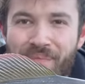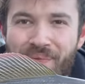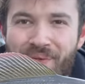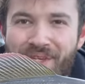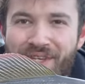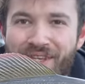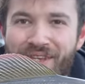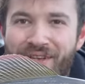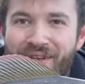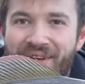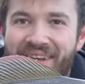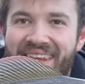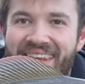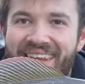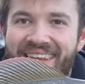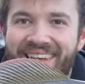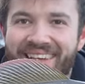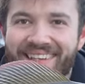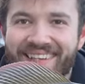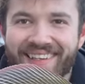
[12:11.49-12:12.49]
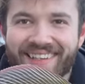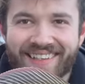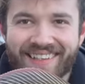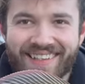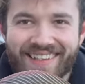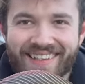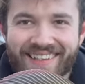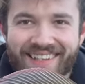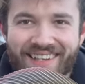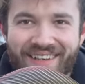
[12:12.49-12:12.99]
beauty
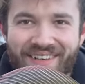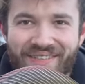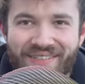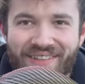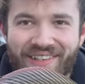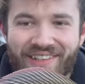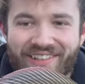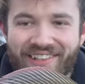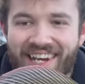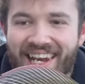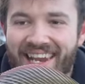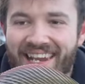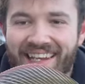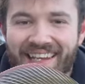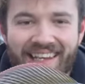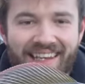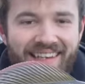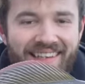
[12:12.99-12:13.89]
of a grayling.